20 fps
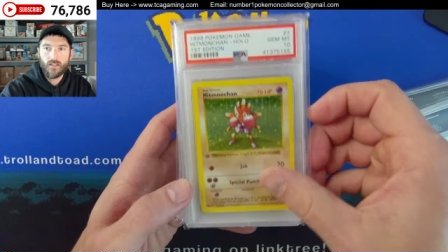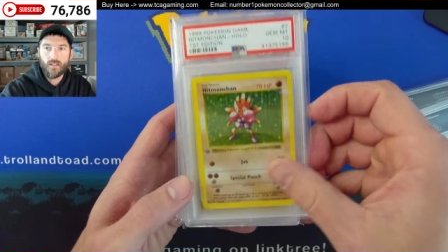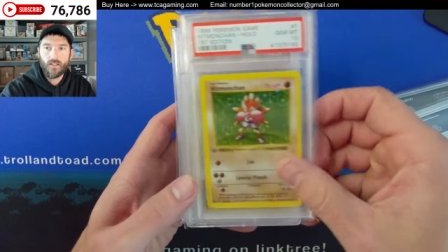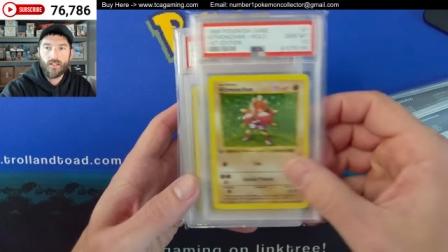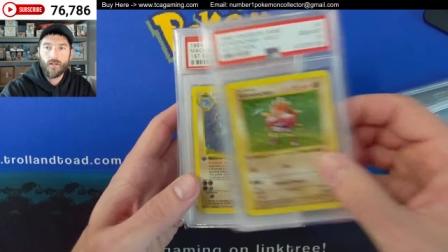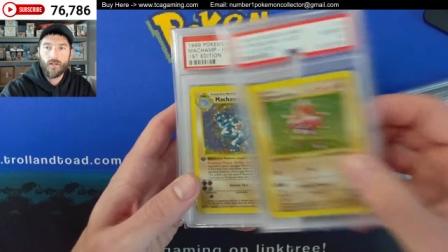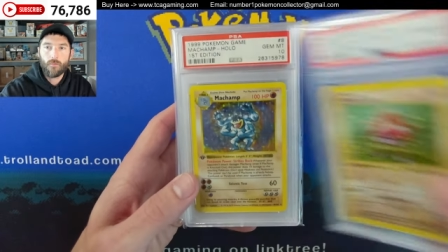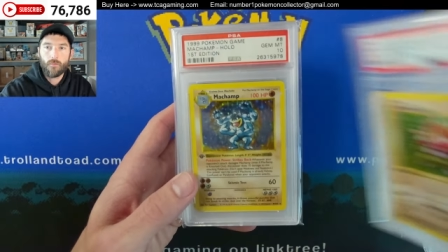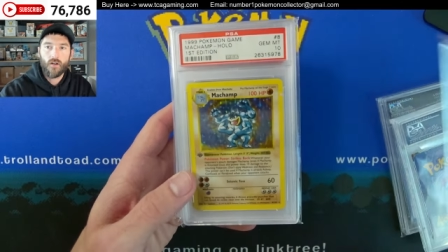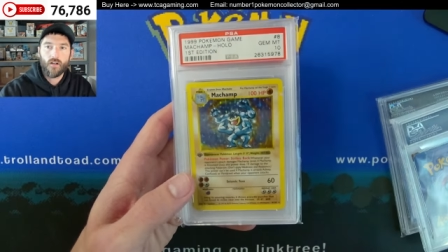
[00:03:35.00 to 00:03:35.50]
the
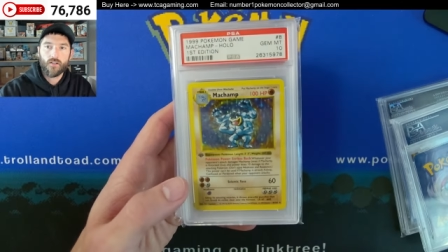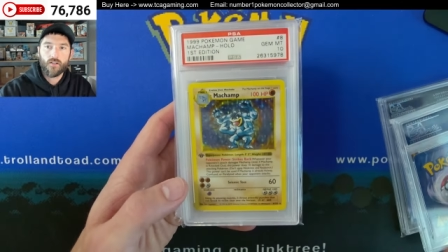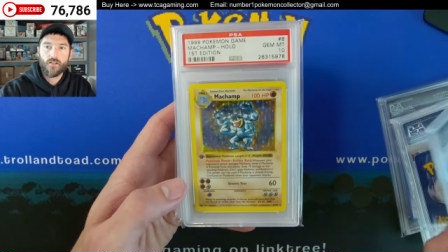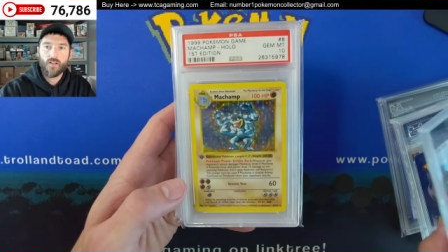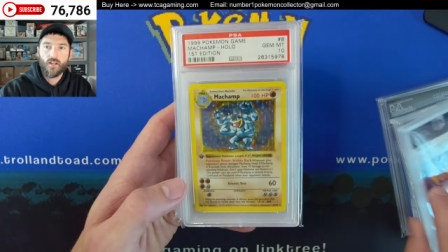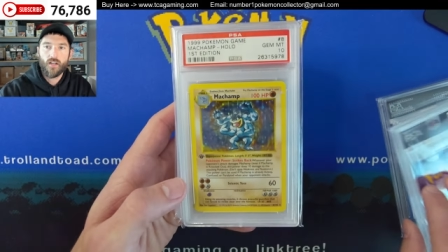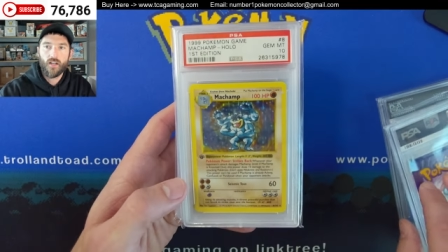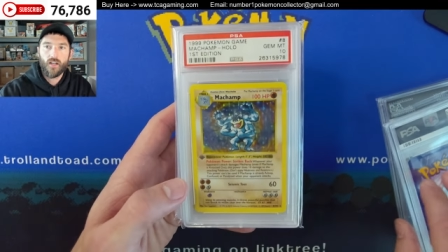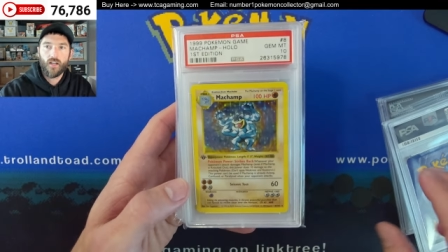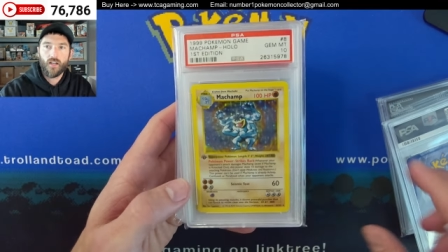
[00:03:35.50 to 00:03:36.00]

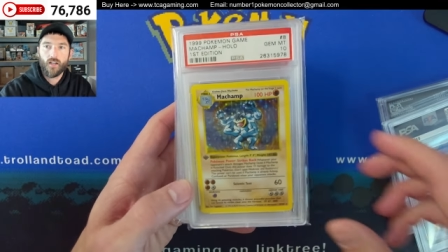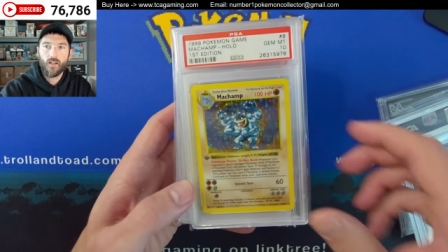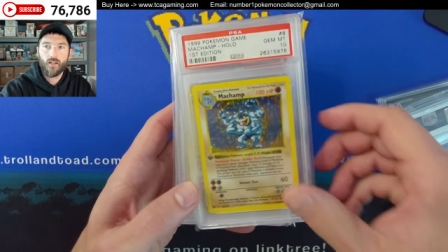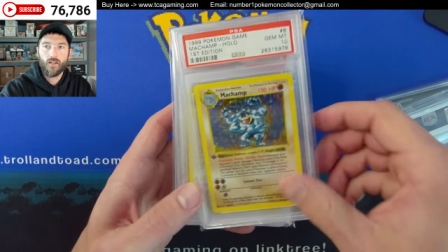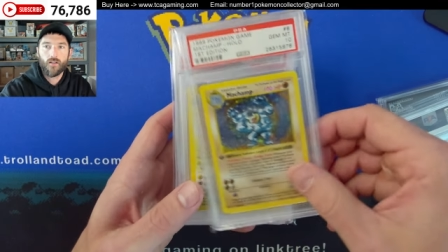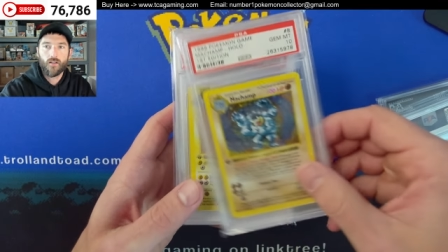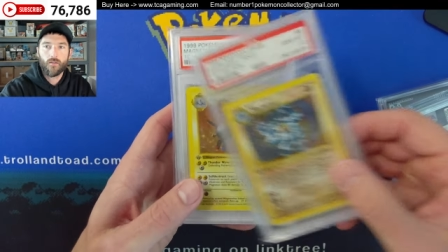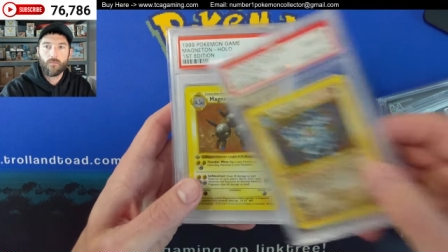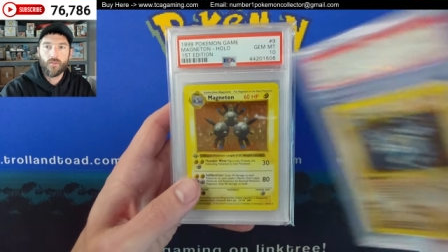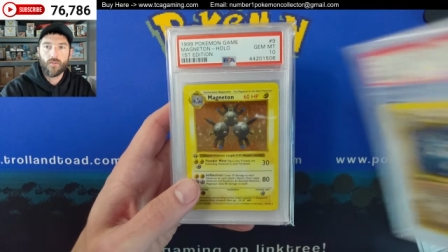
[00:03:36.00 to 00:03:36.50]
Hitmonchan,
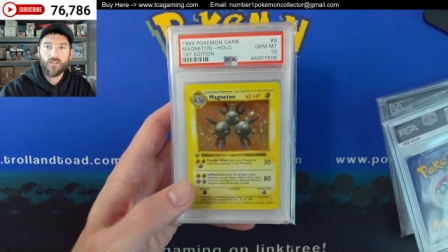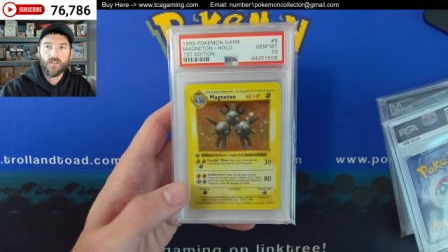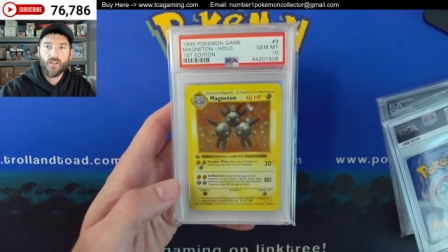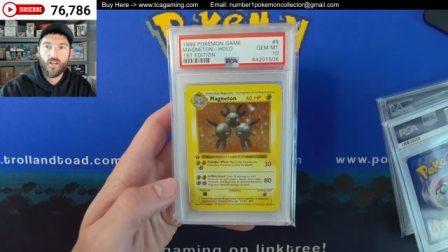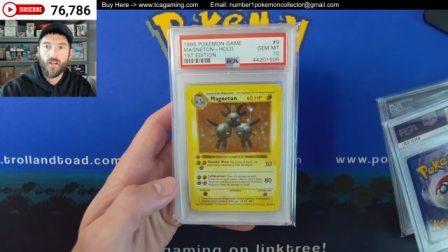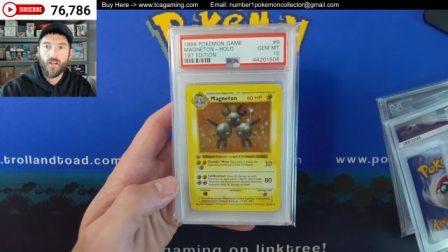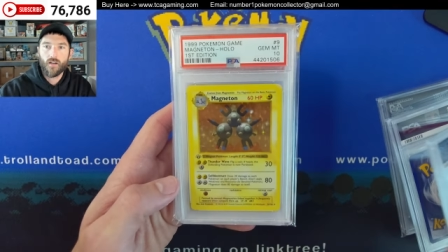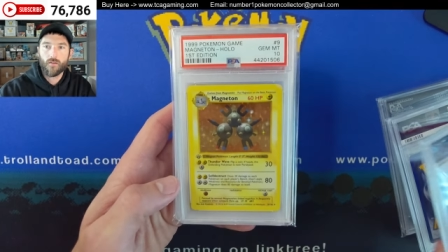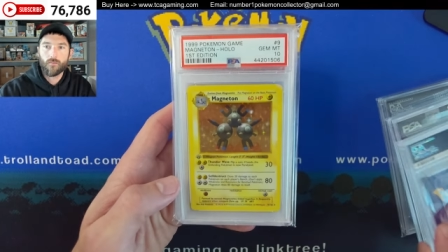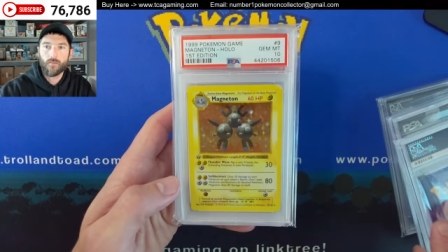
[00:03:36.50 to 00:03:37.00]

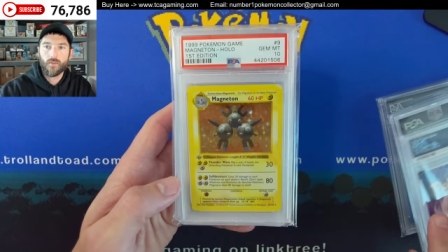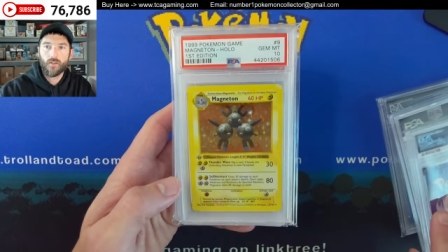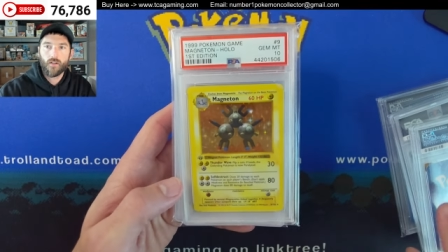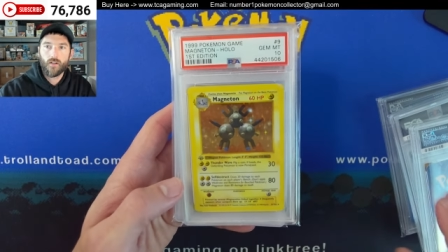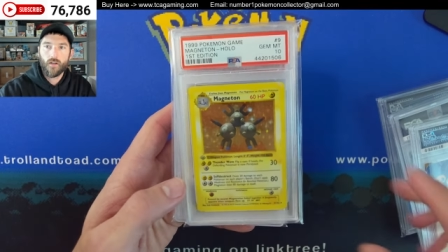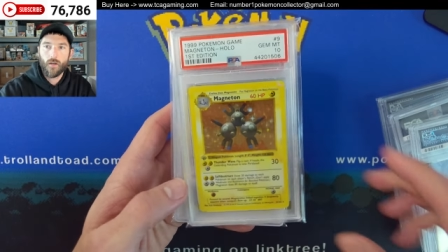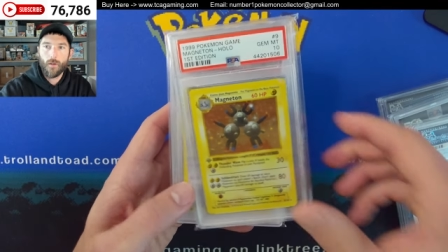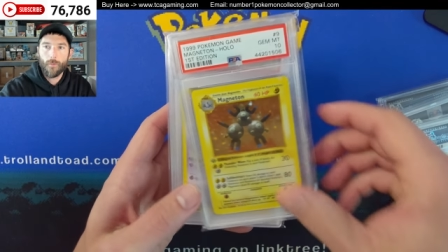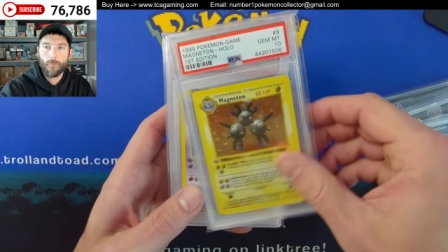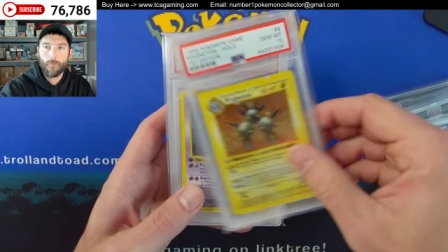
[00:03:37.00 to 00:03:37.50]
Machamp,
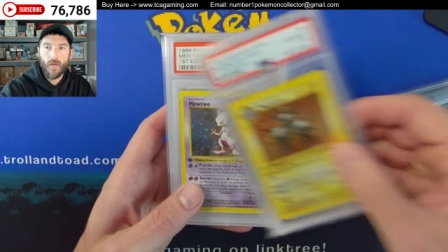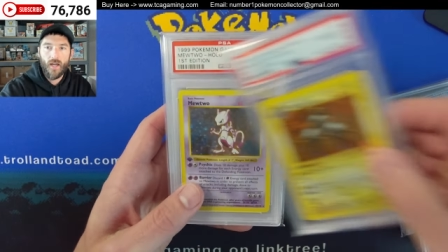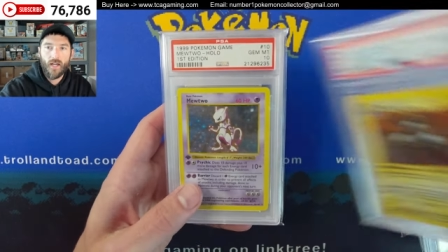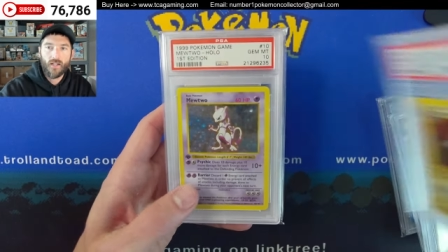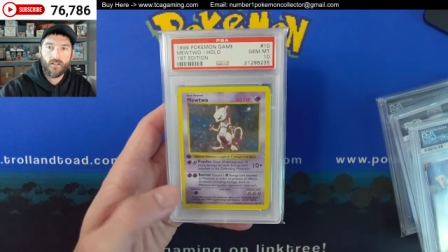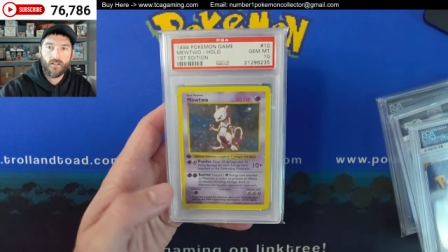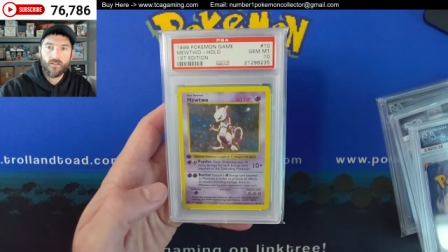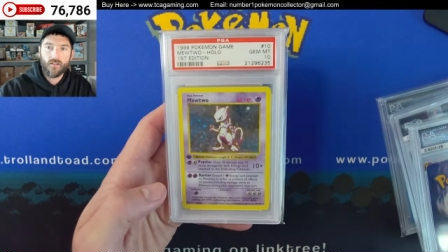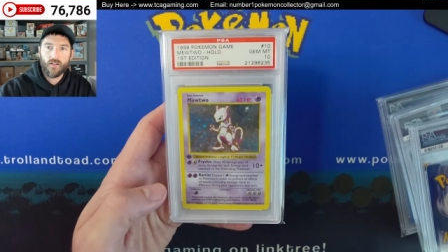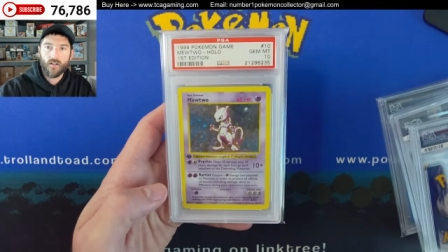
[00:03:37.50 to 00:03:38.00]

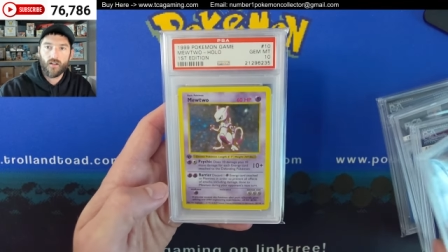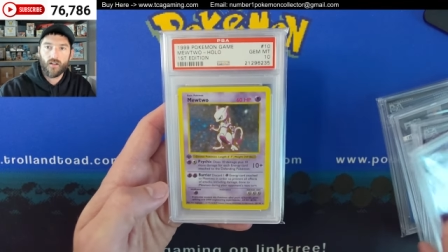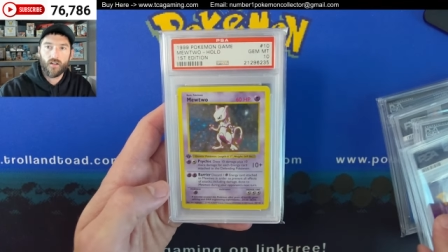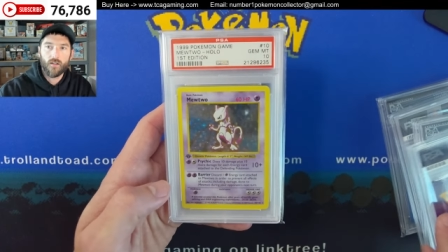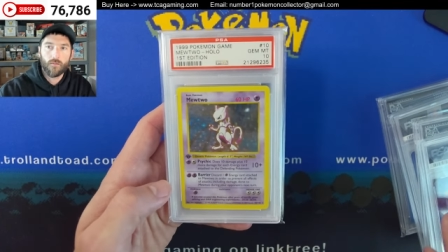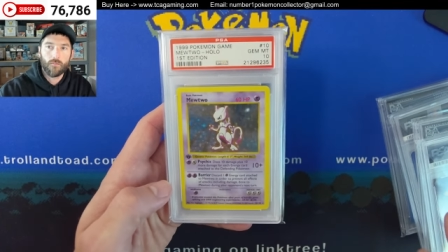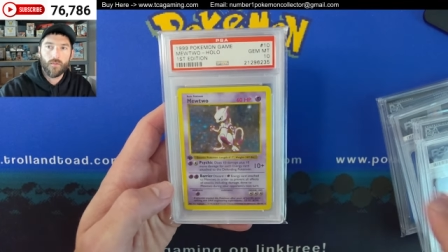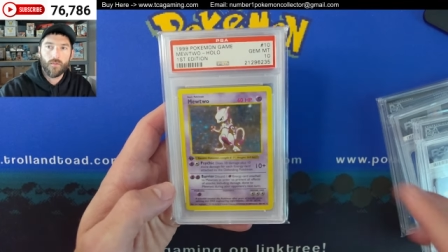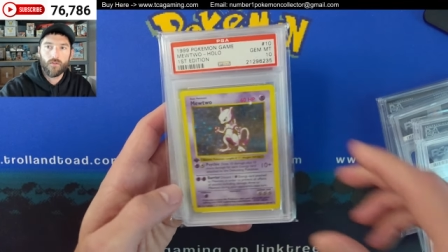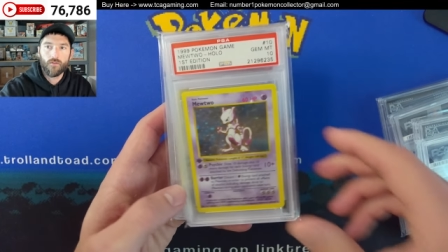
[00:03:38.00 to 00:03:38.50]
Magneton,
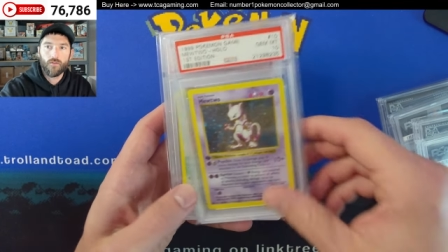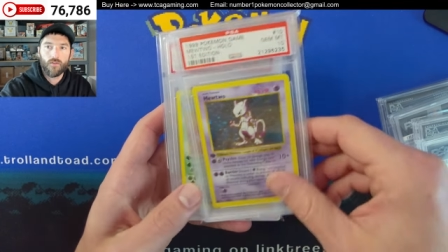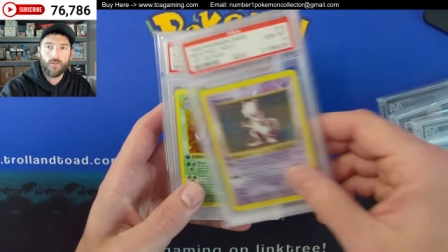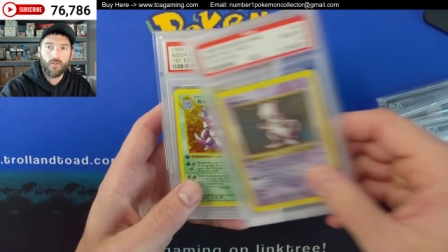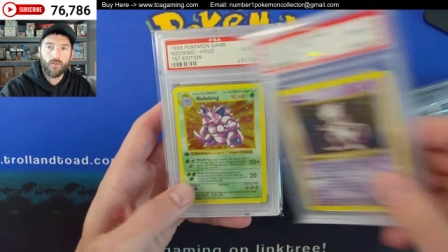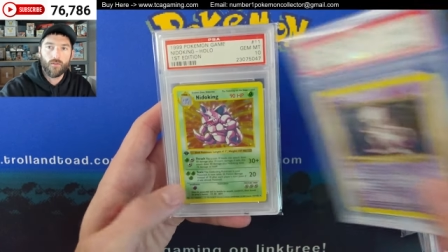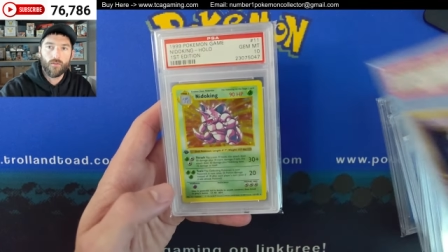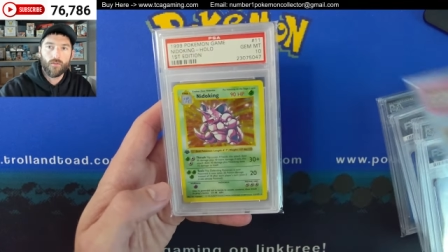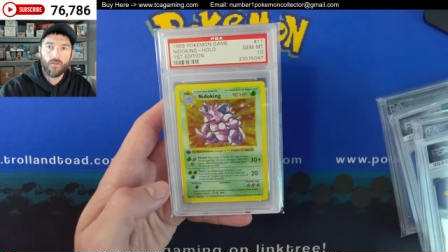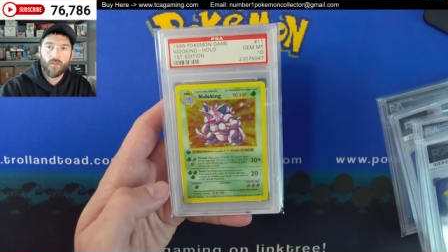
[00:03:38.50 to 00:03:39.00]

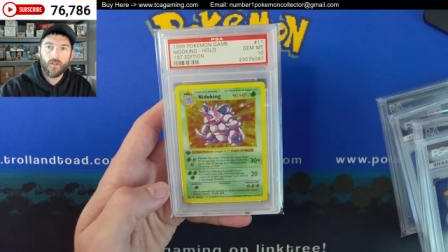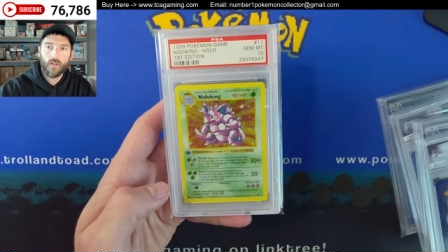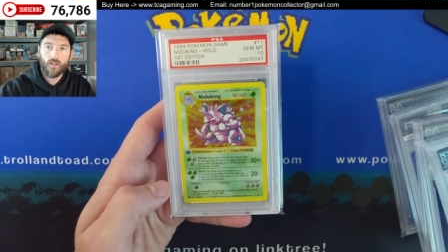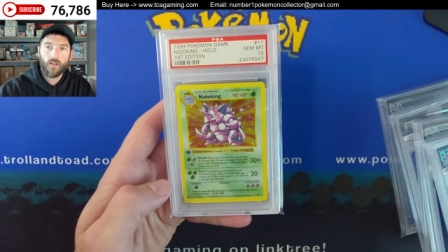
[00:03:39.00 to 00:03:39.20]
Mewtwo.